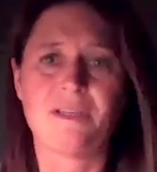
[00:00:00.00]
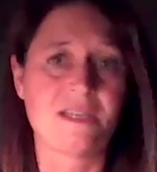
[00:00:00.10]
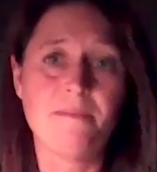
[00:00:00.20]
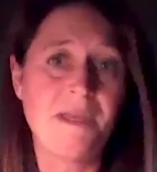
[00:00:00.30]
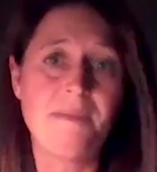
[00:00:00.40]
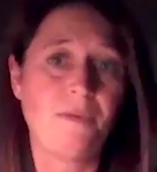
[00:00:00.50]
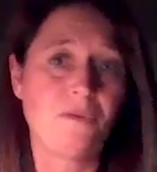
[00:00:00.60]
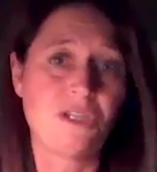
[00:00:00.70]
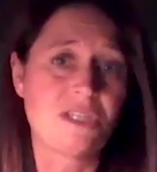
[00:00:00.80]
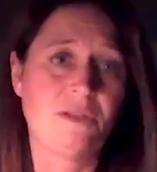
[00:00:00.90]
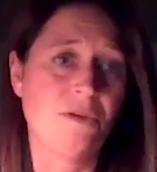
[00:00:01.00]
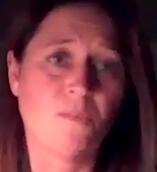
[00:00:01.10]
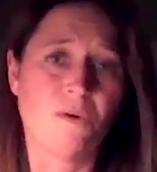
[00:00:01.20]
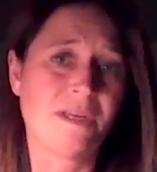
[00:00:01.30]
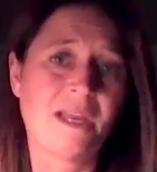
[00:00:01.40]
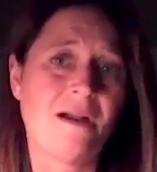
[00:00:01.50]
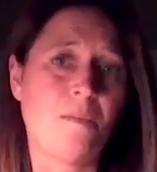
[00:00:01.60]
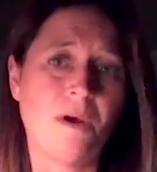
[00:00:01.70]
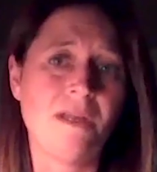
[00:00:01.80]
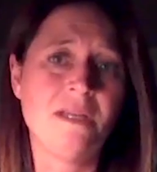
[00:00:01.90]
Because some people are just working on
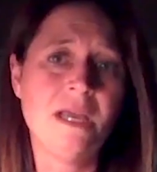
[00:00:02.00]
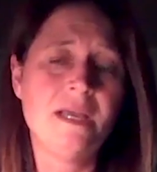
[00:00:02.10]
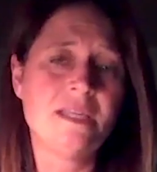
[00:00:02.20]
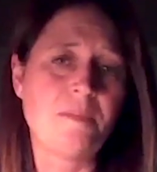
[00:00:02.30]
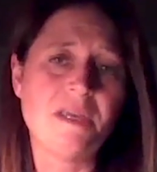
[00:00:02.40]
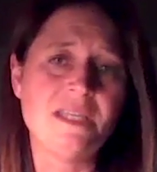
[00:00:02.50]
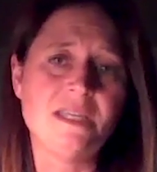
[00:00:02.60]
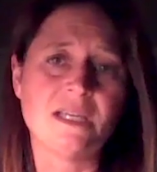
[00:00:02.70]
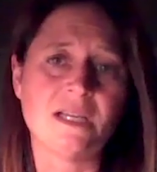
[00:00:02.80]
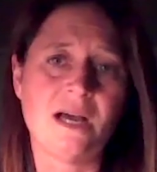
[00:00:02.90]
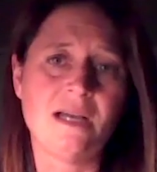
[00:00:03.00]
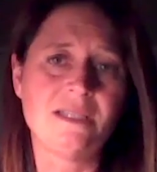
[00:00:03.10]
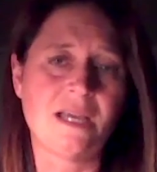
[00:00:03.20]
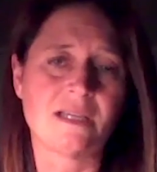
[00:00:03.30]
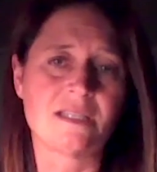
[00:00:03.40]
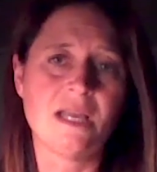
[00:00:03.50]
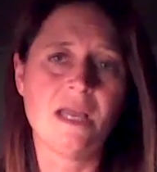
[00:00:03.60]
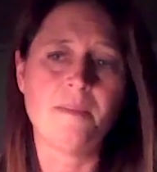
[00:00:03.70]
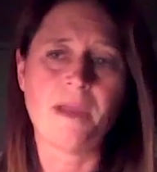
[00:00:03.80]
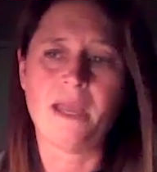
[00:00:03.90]
one species and context.
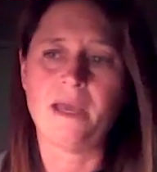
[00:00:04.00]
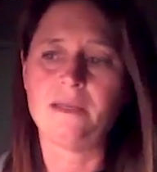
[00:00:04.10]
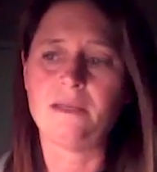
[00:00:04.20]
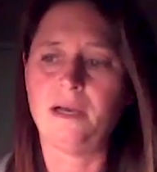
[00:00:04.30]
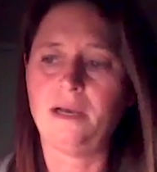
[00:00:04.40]
And